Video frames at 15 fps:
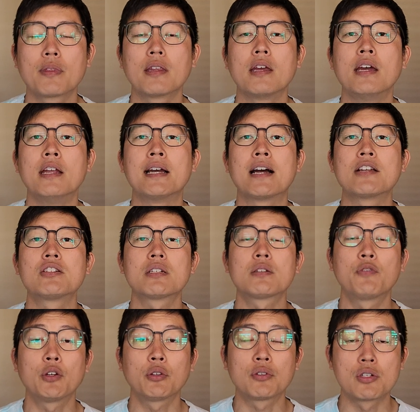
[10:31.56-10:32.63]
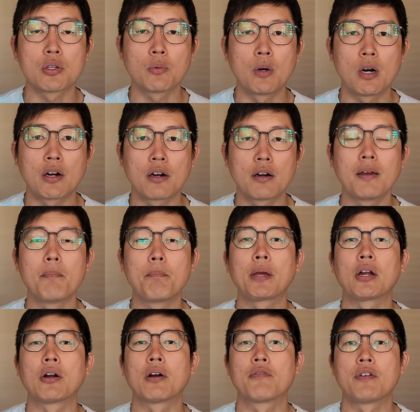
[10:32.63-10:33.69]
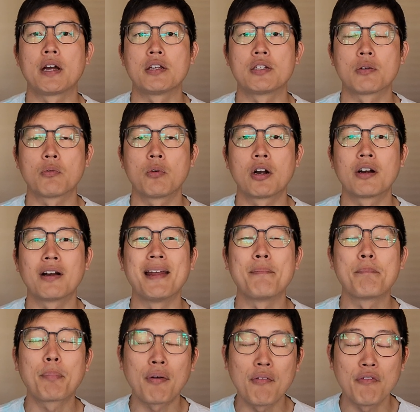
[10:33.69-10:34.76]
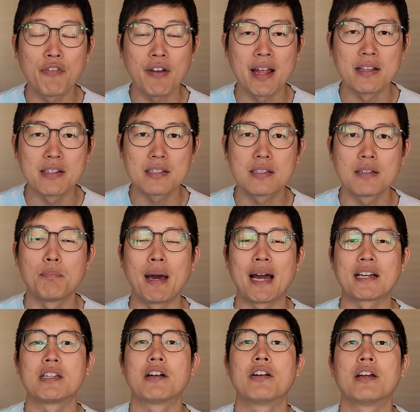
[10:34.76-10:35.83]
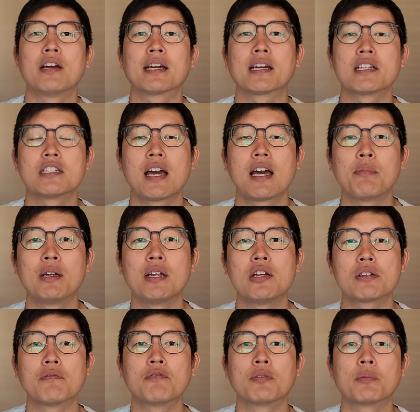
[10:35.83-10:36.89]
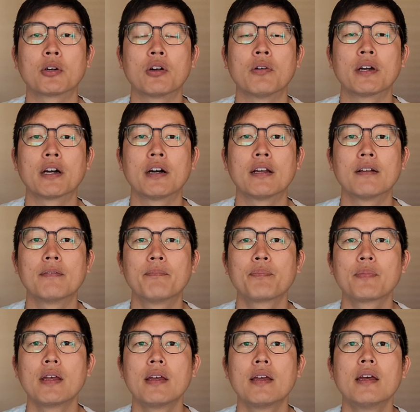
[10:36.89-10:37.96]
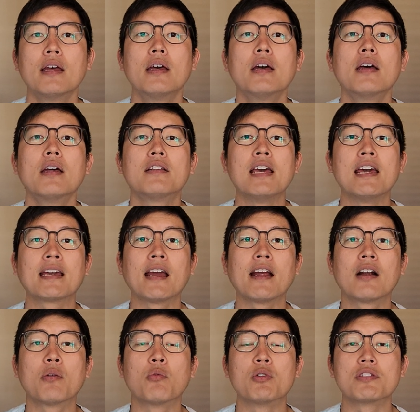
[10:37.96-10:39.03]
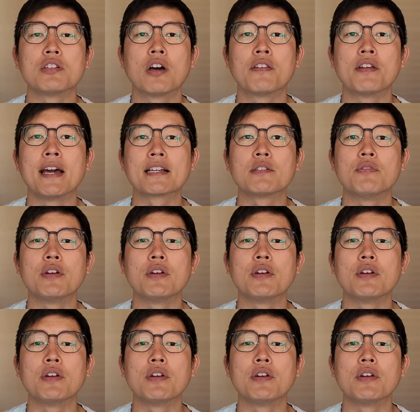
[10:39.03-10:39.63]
It not just filters your water, it purifies your water and prevents bacteria and contamination from growing on it. Take care, and we'll see you on the next video.